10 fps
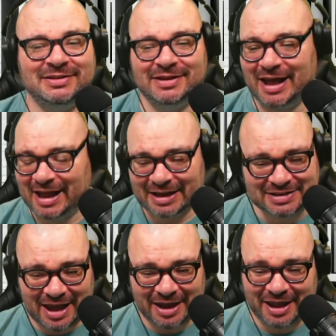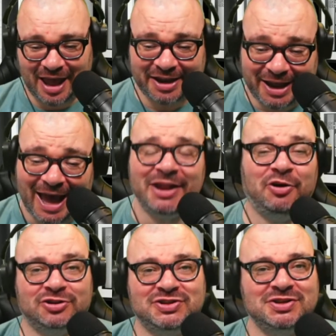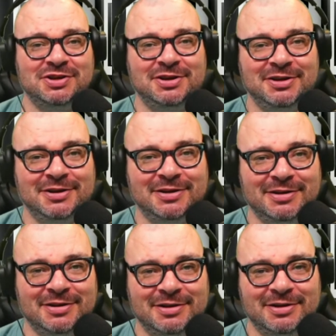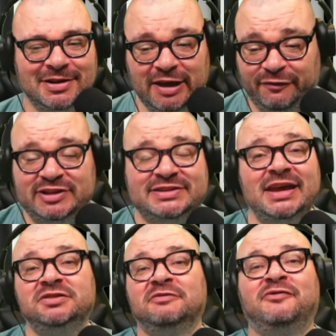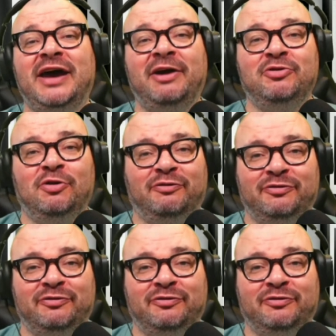I cannot. If it did, fair enough.